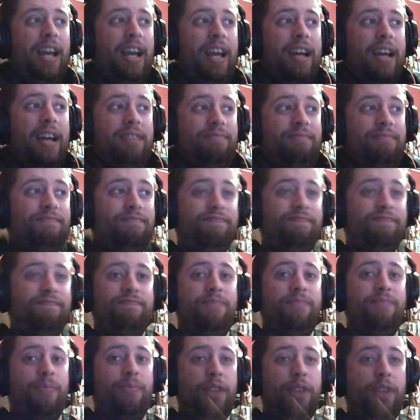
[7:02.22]
yeah,
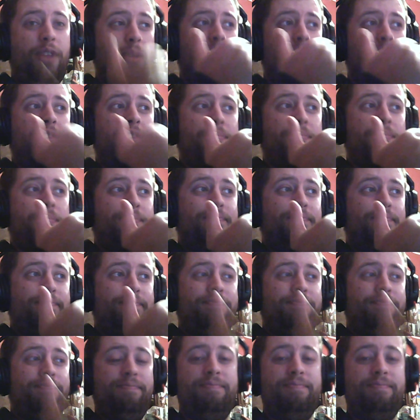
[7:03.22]
thumbs up.
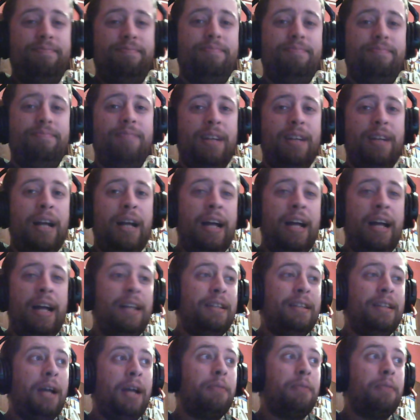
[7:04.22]

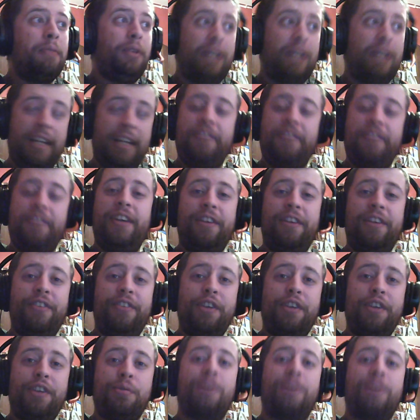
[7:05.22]
And I'm going to leave it
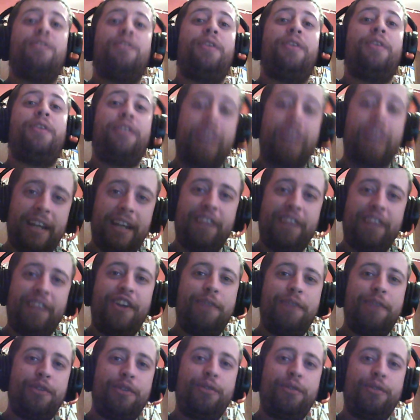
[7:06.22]
here for this one. So thank you
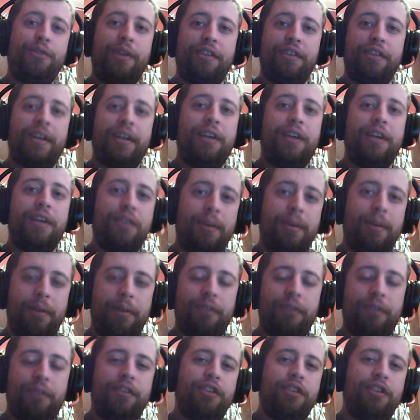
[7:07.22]
very much for watching, guys. I
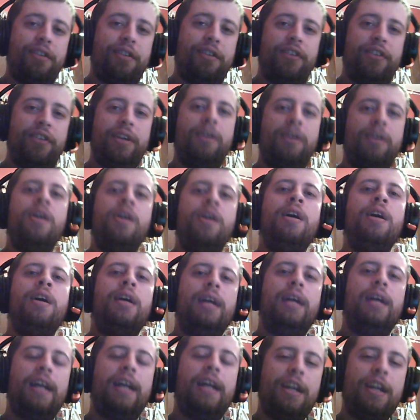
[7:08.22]
hope you've enjoyed the video.
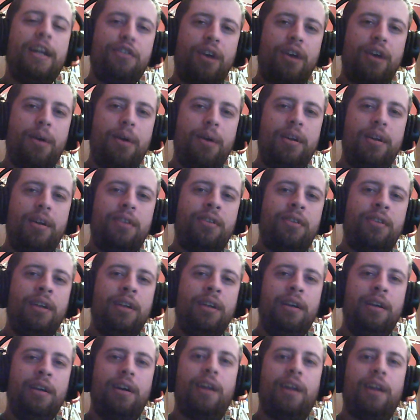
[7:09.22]
And as always,
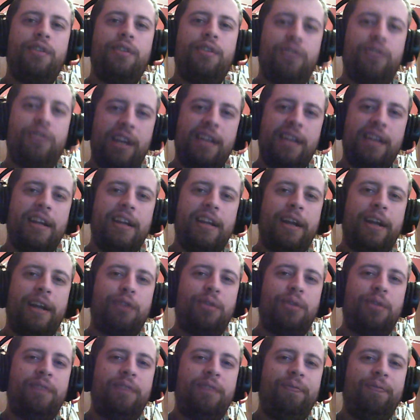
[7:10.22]
I'll see you in the
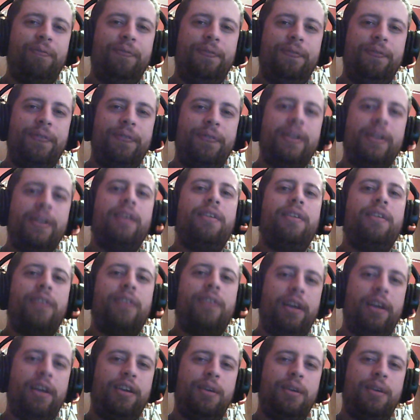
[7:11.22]
next one.
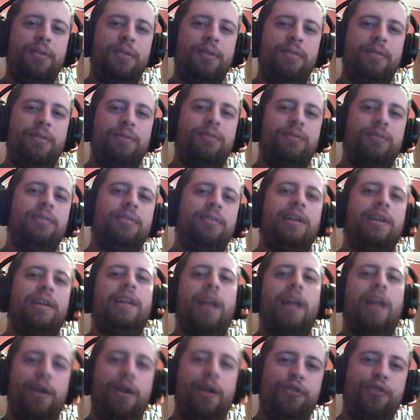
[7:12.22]
Thank you,
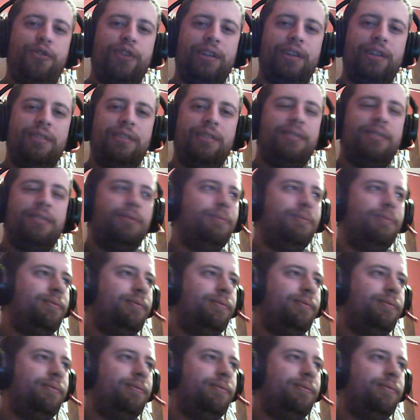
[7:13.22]
and have fun.